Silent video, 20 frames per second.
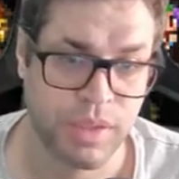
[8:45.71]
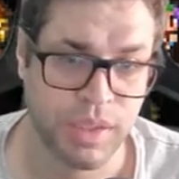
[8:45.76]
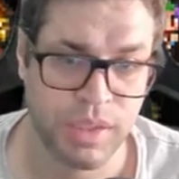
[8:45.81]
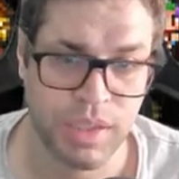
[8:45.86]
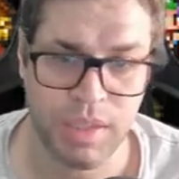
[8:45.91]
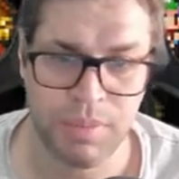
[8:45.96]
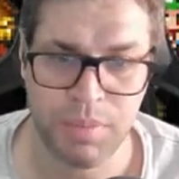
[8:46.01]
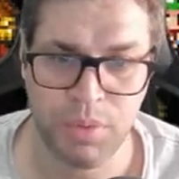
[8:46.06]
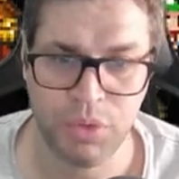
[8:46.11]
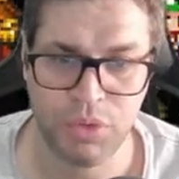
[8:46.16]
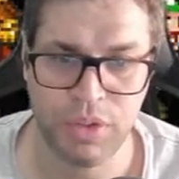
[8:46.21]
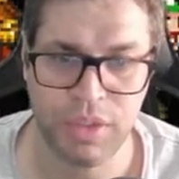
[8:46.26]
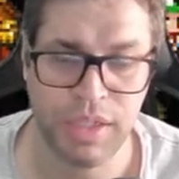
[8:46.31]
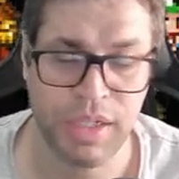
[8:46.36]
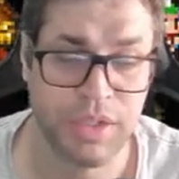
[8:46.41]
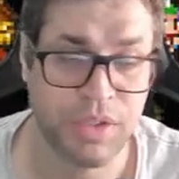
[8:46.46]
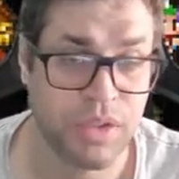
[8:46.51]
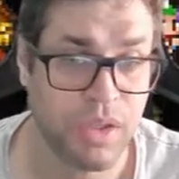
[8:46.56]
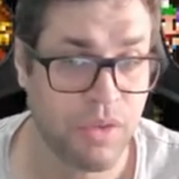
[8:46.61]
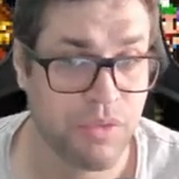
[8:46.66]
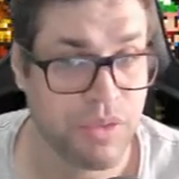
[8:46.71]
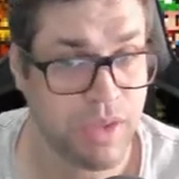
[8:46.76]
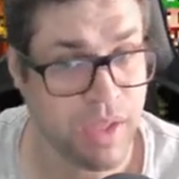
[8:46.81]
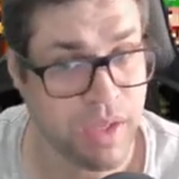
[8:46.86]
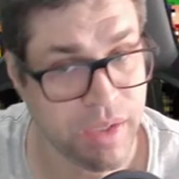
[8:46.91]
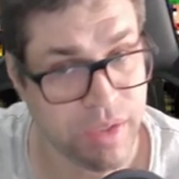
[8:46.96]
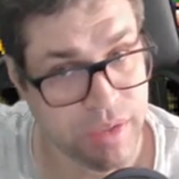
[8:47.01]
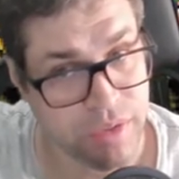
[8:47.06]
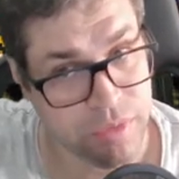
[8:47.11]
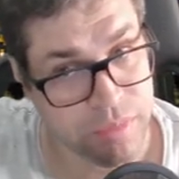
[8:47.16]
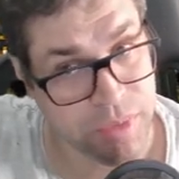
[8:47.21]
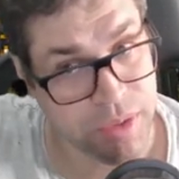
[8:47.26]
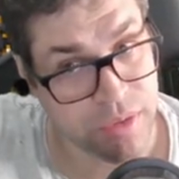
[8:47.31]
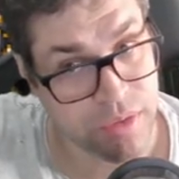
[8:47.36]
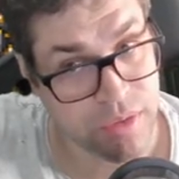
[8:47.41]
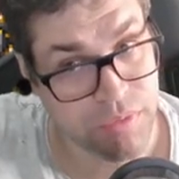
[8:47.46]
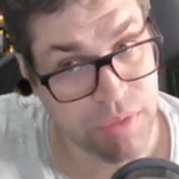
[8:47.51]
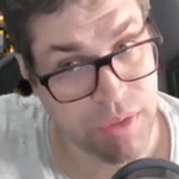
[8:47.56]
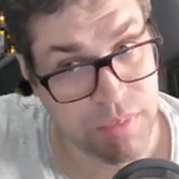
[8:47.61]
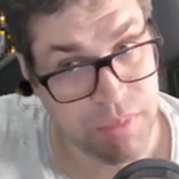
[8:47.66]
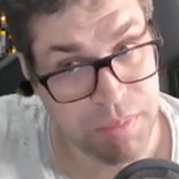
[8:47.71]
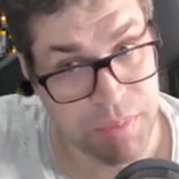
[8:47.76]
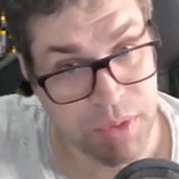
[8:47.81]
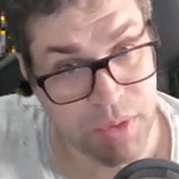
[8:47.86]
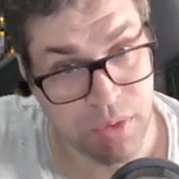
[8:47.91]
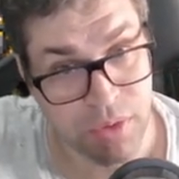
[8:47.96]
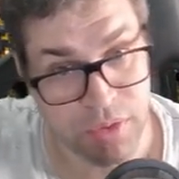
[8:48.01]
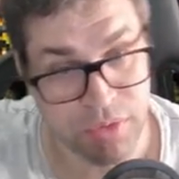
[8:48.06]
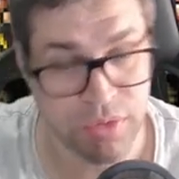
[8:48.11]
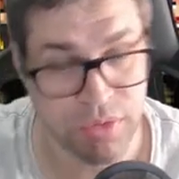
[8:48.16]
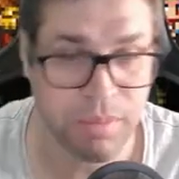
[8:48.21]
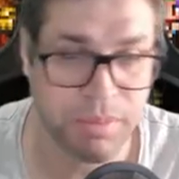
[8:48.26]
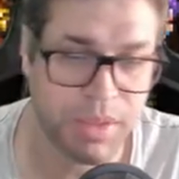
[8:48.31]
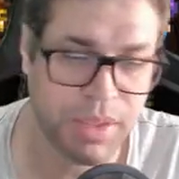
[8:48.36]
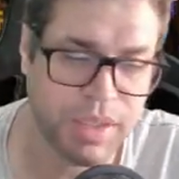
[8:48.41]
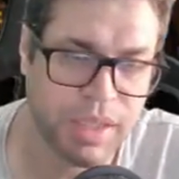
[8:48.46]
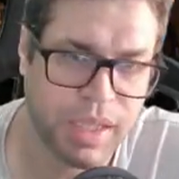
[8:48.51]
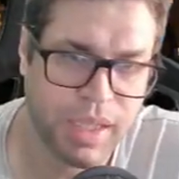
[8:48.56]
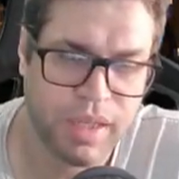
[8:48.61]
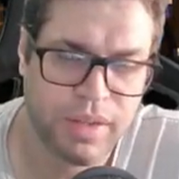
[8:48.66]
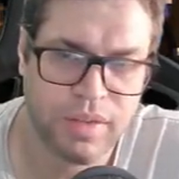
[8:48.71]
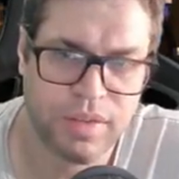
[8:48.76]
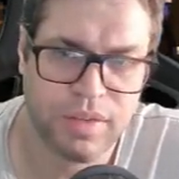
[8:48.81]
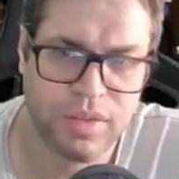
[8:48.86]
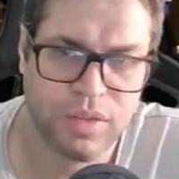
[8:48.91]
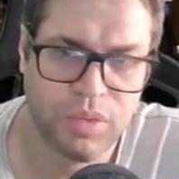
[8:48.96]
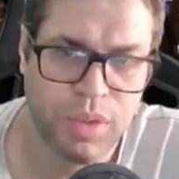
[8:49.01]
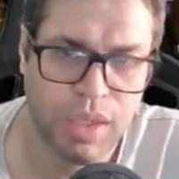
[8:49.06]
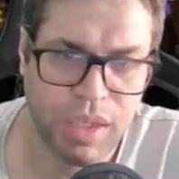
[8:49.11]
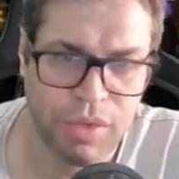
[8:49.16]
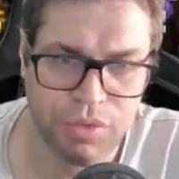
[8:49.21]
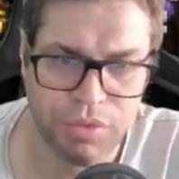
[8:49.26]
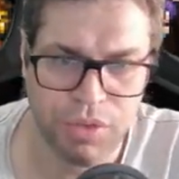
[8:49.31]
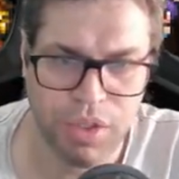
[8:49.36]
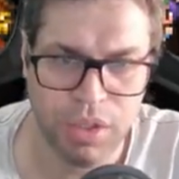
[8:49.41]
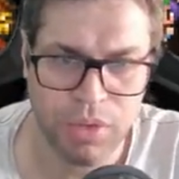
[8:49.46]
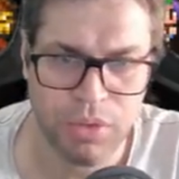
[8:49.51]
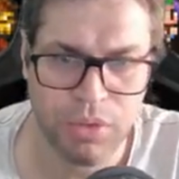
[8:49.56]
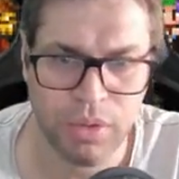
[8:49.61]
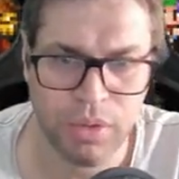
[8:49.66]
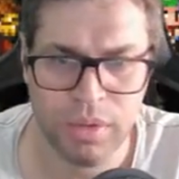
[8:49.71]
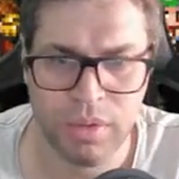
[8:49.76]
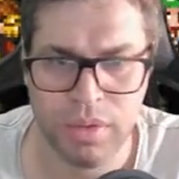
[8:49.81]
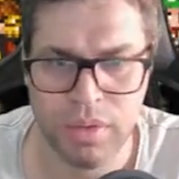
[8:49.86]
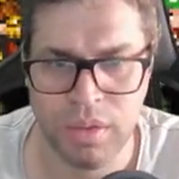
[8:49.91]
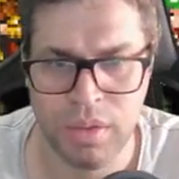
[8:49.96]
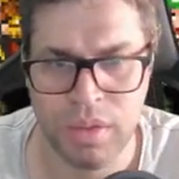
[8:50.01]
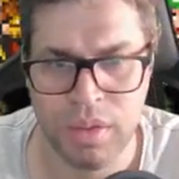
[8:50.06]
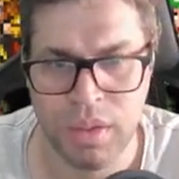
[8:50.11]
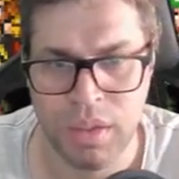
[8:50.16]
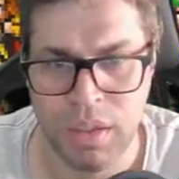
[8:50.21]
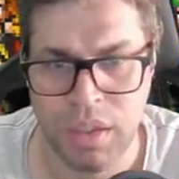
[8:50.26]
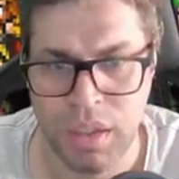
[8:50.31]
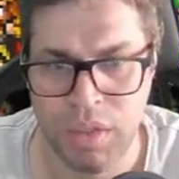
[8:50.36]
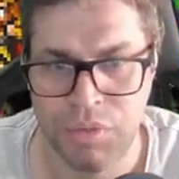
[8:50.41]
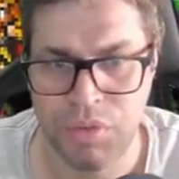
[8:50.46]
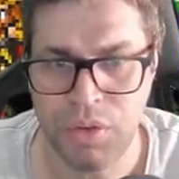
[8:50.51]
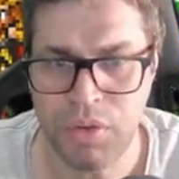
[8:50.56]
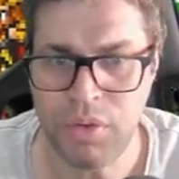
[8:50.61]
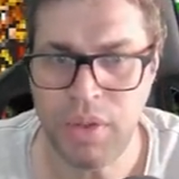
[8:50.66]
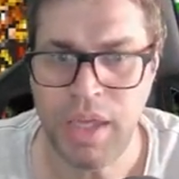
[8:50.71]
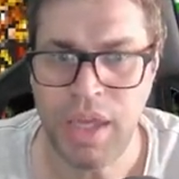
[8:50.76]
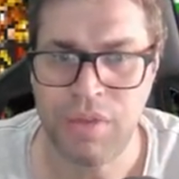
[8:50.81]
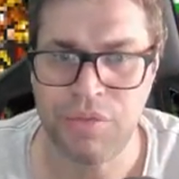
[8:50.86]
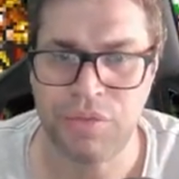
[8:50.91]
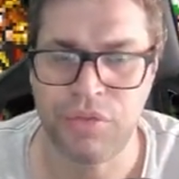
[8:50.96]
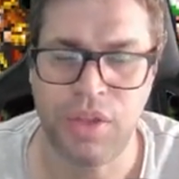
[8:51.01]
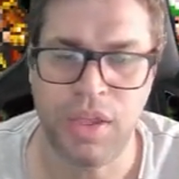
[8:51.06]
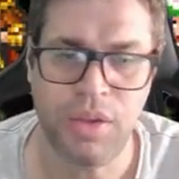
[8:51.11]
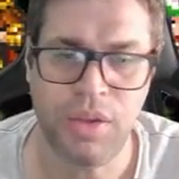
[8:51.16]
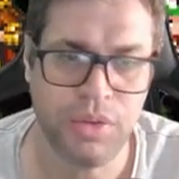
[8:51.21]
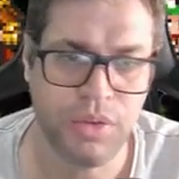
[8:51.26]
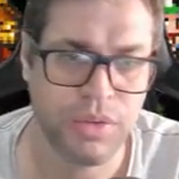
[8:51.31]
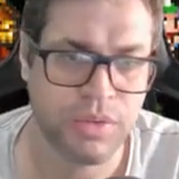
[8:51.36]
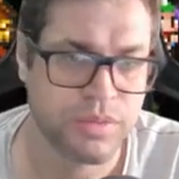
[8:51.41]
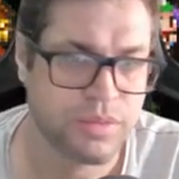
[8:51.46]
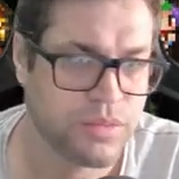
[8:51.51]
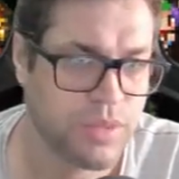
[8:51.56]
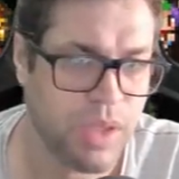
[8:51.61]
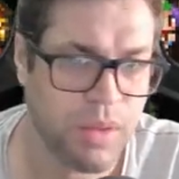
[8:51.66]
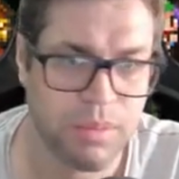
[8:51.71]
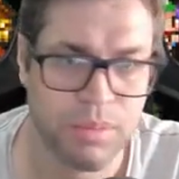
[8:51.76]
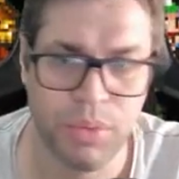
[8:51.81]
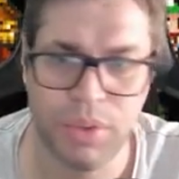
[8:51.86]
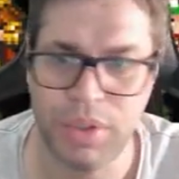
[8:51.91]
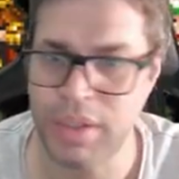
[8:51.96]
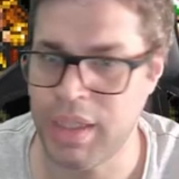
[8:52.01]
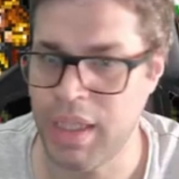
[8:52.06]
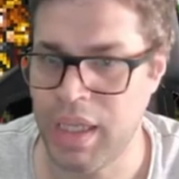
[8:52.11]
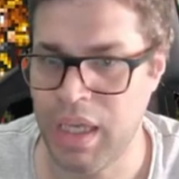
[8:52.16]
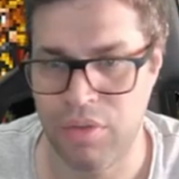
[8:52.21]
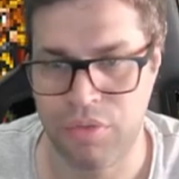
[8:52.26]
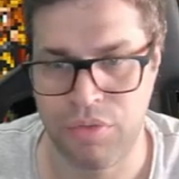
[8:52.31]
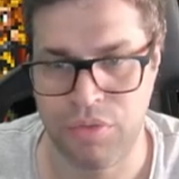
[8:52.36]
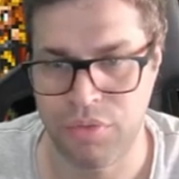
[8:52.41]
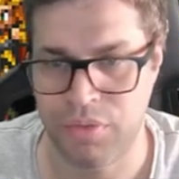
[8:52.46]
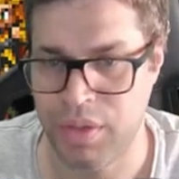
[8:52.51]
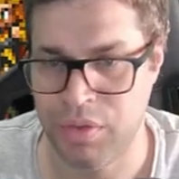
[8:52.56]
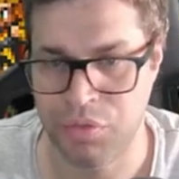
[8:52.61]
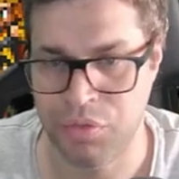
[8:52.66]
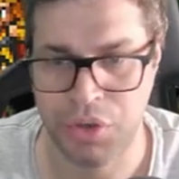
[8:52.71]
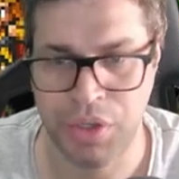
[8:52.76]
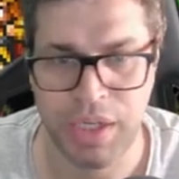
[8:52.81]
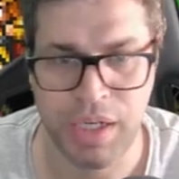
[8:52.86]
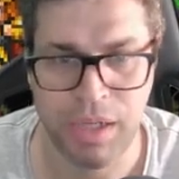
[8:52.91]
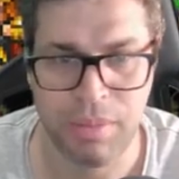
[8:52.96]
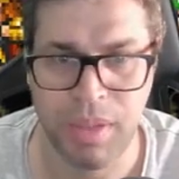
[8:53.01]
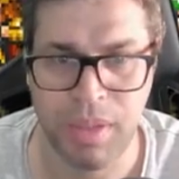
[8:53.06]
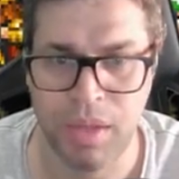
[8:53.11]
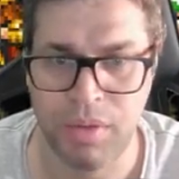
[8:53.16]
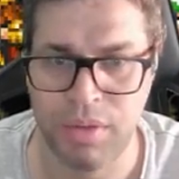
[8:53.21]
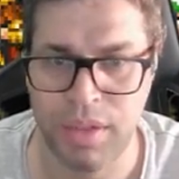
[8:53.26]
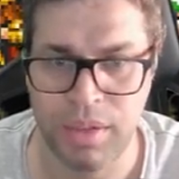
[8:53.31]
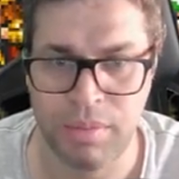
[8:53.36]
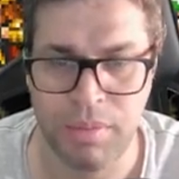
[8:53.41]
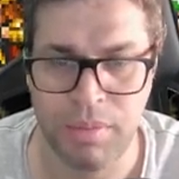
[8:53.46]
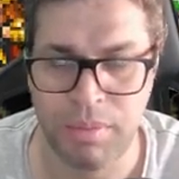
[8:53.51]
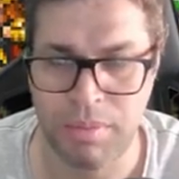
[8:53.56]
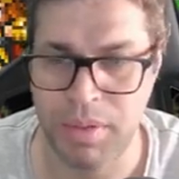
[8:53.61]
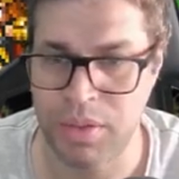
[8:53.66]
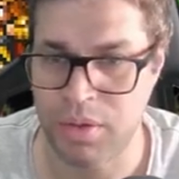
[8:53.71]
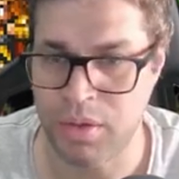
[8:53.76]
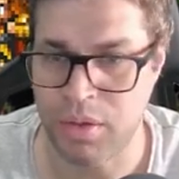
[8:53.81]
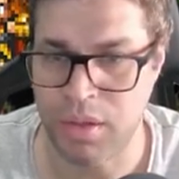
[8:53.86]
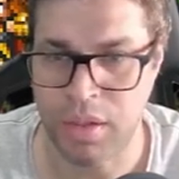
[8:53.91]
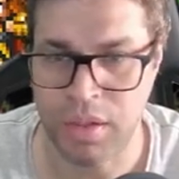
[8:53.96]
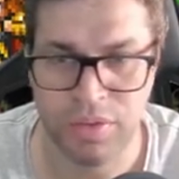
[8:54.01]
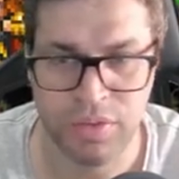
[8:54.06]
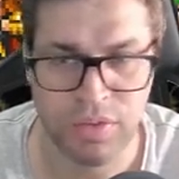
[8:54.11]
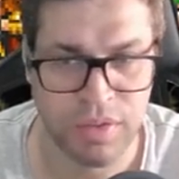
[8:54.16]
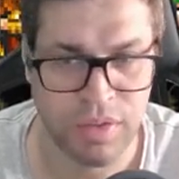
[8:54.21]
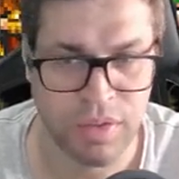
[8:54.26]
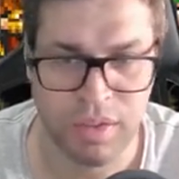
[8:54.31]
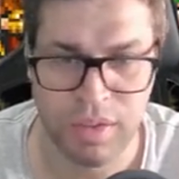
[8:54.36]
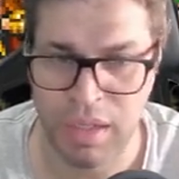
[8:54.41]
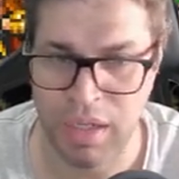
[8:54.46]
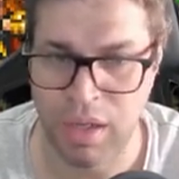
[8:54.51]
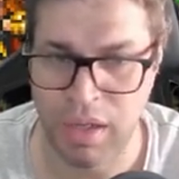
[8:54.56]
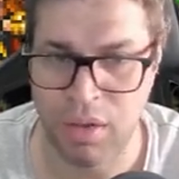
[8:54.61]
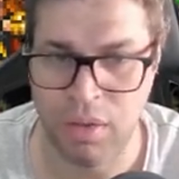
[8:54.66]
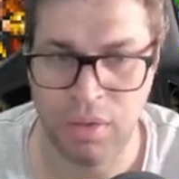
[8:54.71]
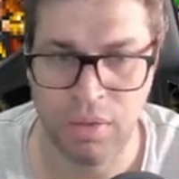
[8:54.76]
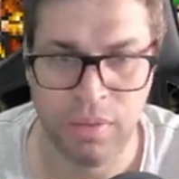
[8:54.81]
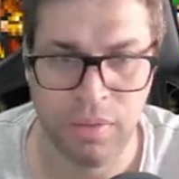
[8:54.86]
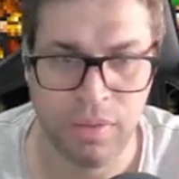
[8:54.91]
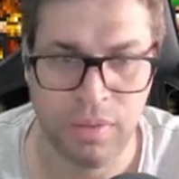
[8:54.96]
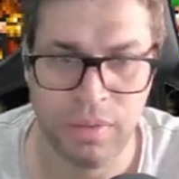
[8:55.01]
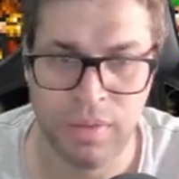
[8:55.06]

And keep using Lightning of Darkness because of the AVP cost not being high since we have Valdor. If you don't have Valdor, well, bring Death, and forget about the AVP cost and all.